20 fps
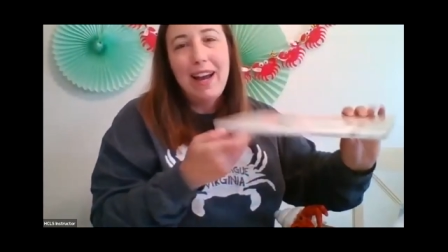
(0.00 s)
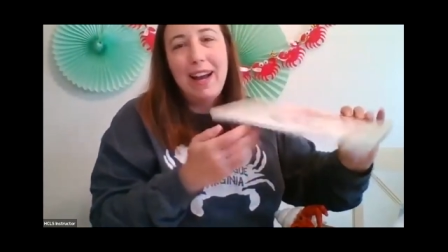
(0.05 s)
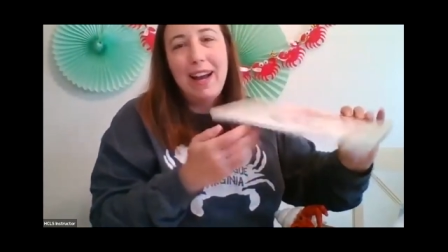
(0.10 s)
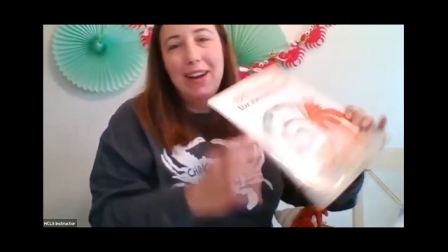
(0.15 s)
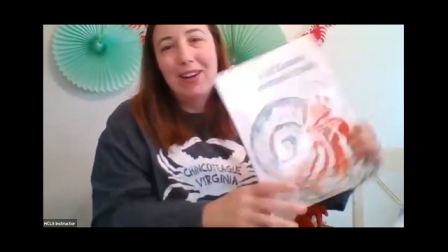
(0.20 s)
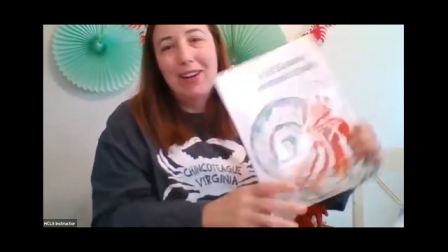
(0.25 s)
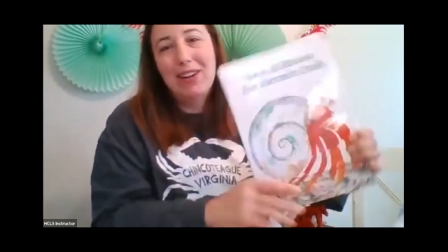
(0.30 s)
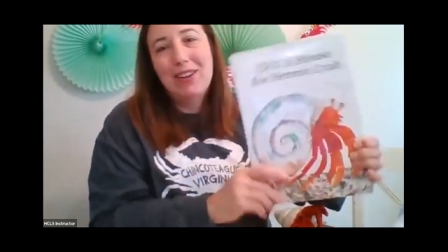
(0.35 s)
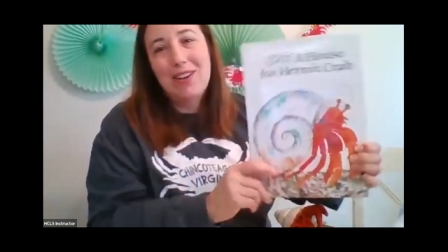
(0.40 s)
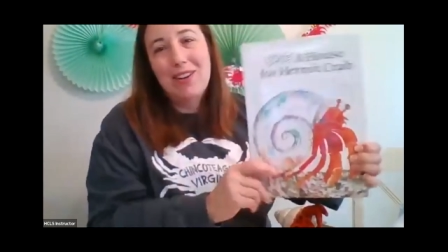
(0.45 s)

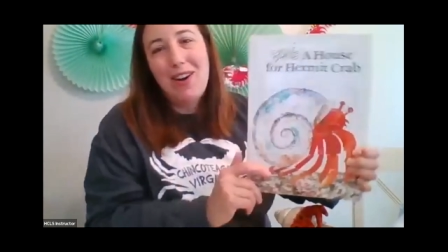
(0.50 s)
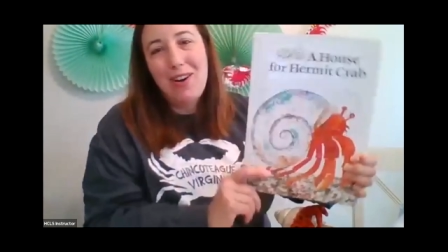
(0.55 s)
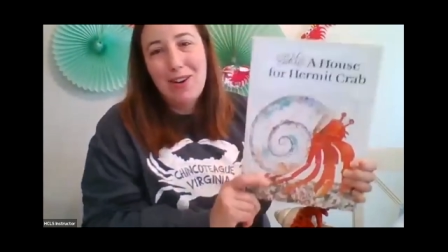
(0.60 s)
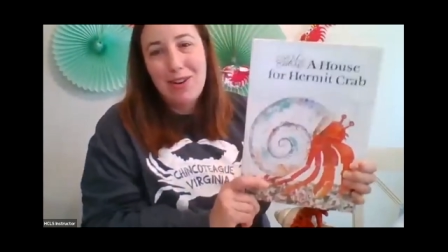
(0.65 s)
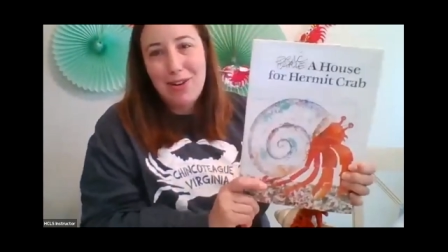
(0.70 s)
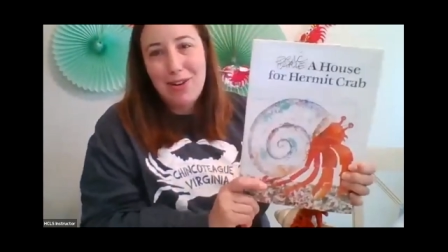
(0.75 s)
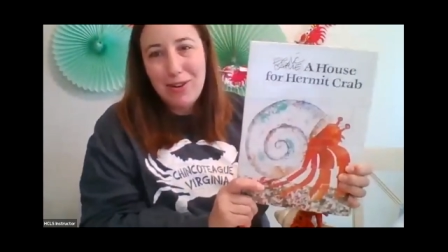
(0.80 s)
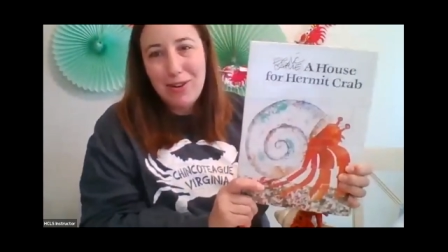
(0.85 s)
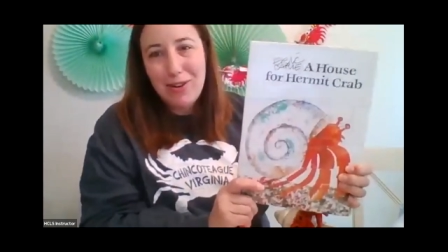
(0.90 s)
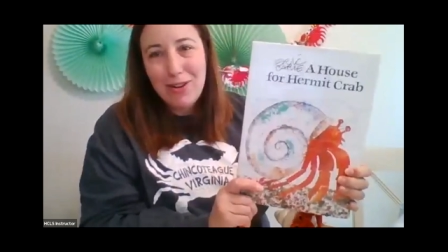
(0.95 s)
Eric
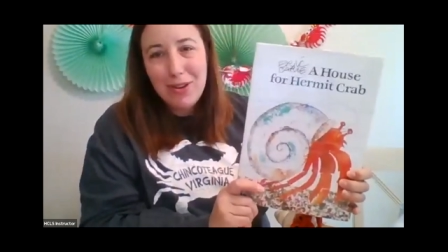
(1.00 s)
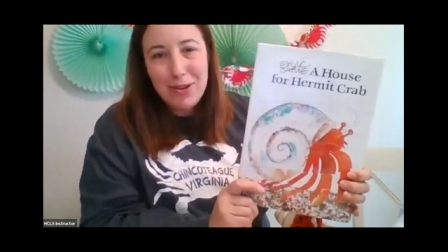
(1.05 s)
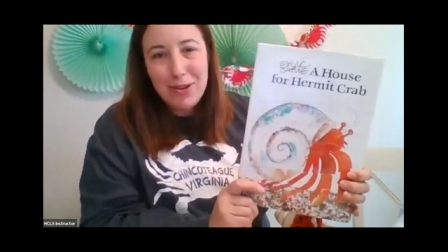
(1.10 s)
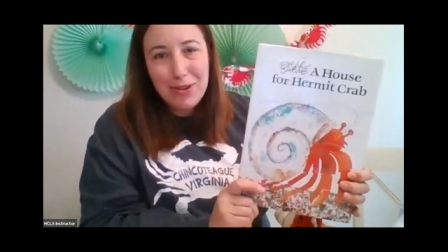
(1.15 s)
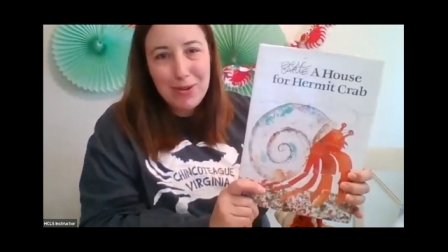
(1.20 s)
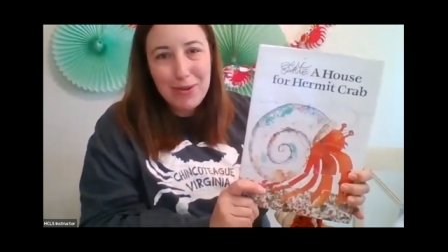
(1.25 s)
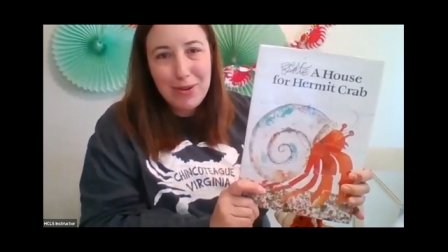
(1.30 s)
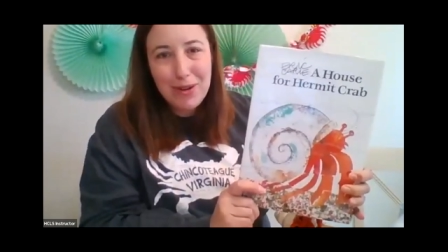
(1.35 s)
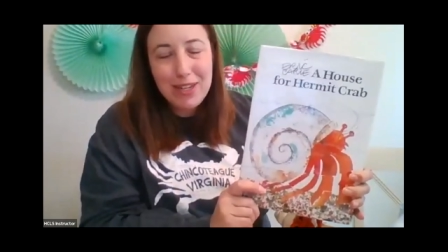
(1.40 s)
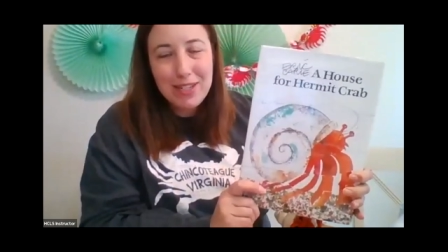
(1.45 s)
Carle,
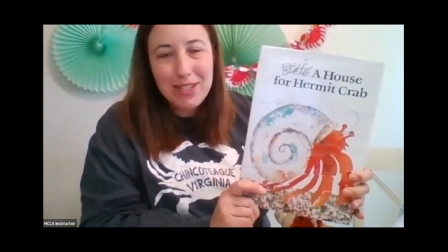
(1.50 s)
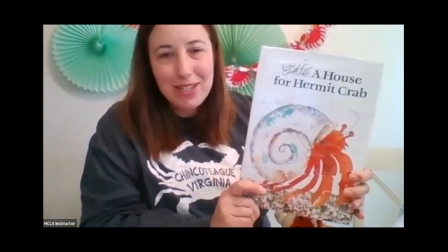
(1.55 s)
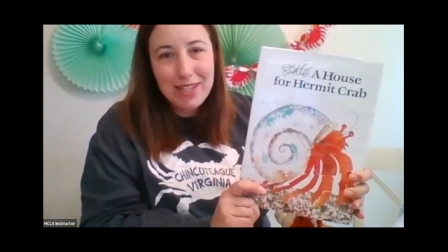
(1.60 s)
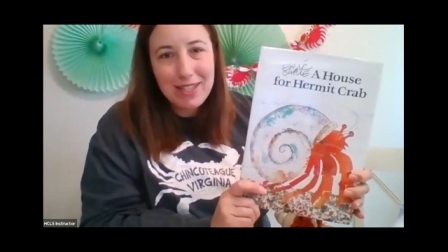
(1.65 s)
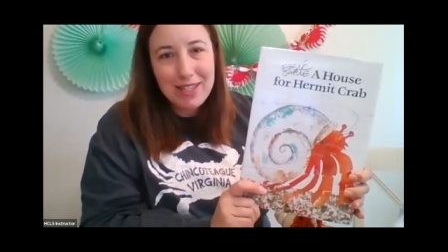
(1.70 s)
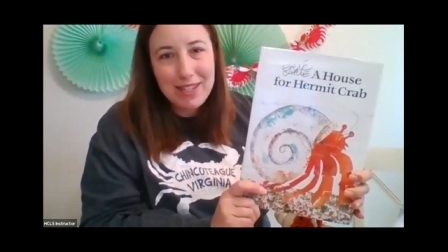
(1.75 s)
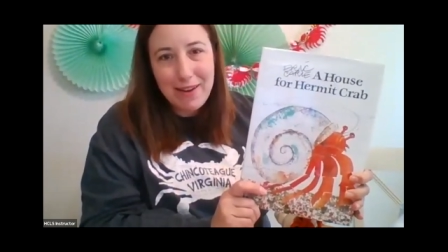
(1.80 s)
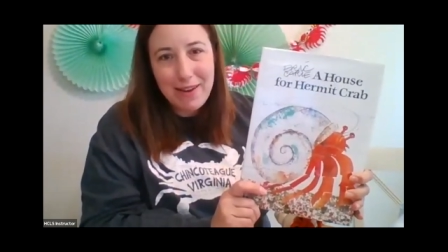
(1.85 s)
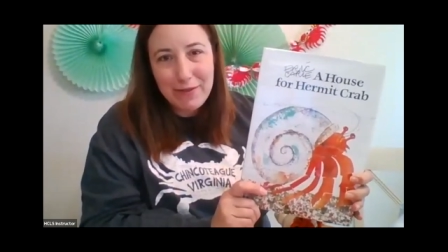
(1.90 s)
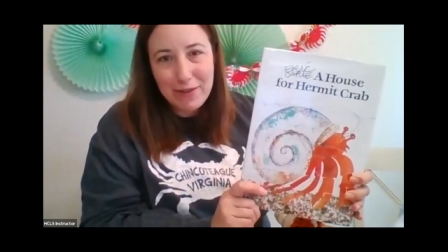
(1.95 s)
who
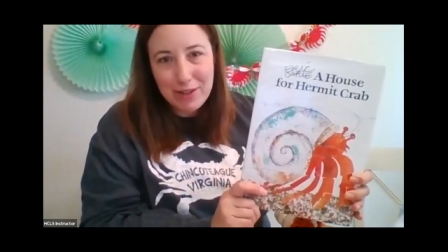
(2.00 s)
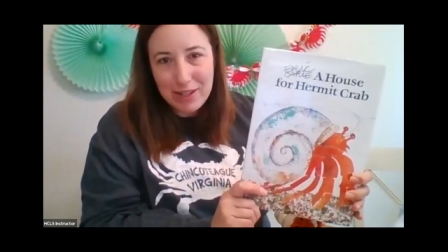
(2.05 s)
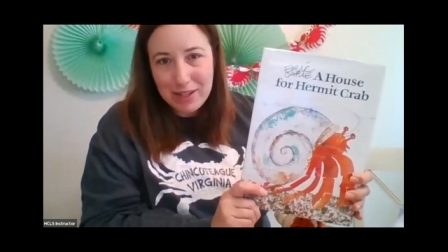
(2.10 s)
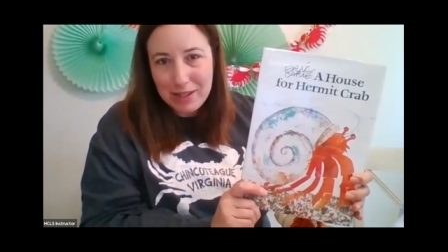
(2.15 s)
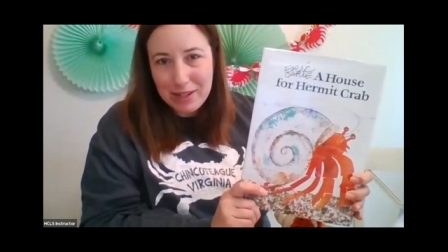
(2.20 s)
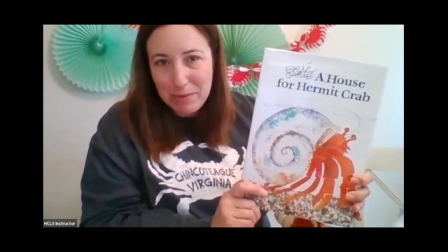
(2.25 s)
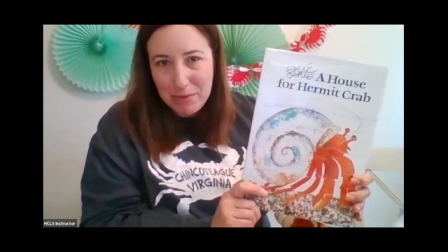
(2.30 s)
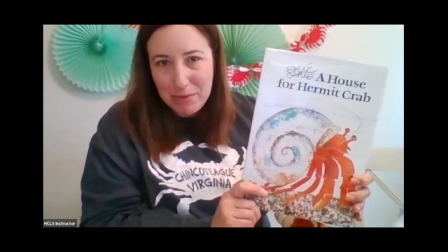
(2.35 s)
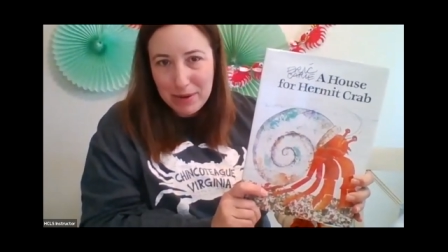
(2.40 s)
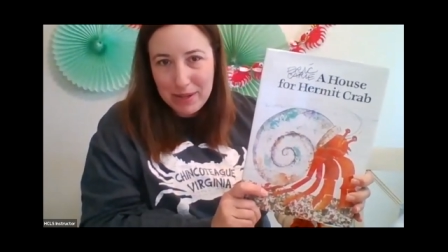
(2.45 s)
just never
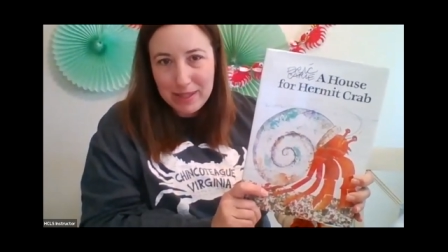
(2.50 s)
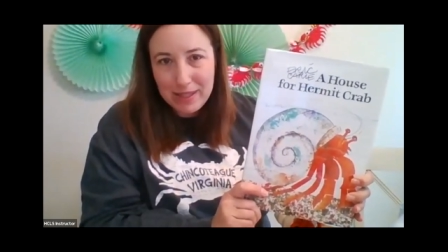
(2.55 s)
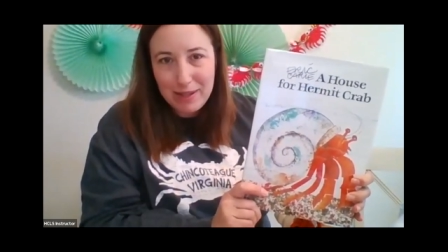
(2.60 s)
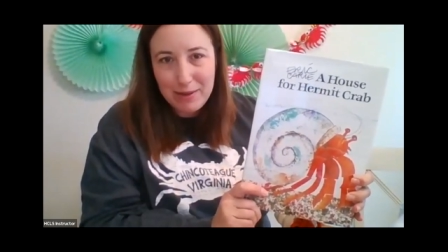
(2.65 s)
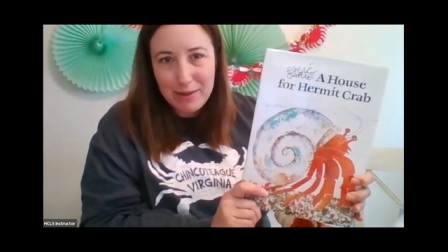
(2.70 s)
disappoints.